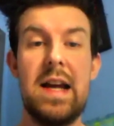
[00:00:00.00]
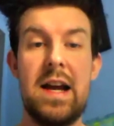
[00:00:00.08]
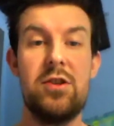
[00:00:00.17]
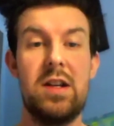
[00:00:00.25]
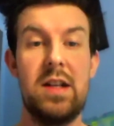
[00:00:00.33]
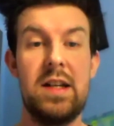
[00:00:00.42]

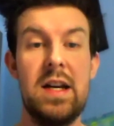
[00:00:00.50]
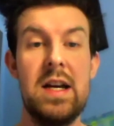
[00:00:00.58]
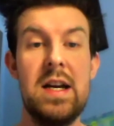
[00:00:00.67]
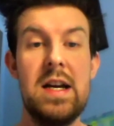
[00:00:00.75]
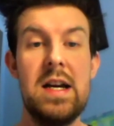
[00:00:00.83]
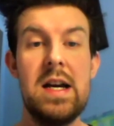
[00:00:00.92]
actually
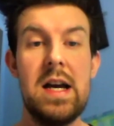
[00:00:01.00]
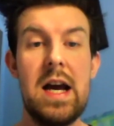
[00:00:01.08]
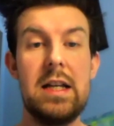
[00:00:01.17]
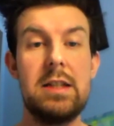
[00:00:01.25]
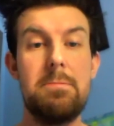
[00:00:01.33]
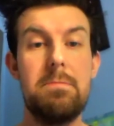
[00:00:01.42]

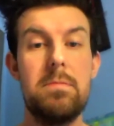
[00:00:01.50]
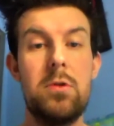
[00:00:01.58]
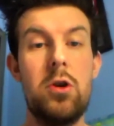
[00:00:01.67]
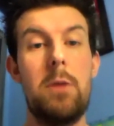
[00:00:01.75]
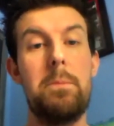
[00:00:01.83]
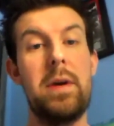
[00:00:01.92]
has
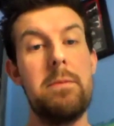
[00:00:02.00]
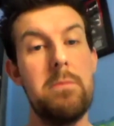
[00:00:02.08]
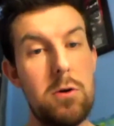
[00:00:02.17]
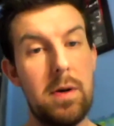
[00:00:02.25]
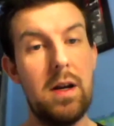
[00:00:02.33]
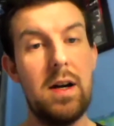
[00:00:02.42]
not been
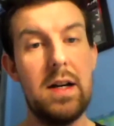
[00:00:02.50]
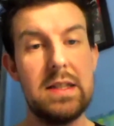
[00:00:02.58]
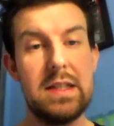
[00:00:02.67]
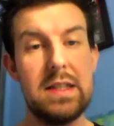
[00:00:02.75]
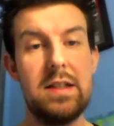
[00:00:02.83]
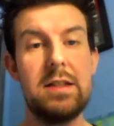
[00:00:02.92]

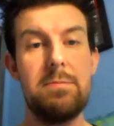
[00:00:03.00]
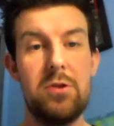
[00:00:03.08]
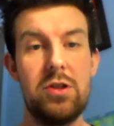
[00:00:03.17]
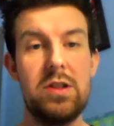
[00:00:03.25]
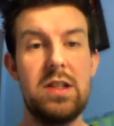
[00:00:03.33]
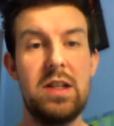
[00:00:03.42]
mobilizing as much
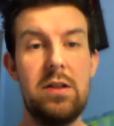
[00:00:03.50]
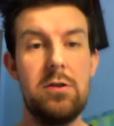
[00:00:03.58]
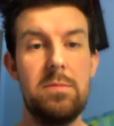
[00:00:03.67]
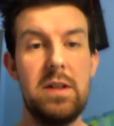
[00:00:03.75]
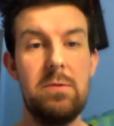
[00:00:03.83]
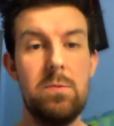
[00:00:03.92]
as they
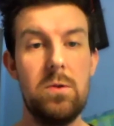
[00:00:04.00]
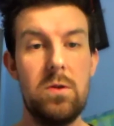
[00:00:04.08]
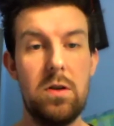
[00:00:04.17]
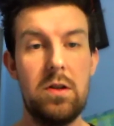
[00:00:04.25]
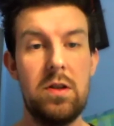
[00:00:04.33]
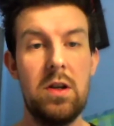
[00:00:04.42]
normally
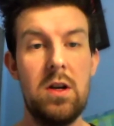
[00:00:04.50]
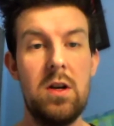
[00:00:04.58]
would,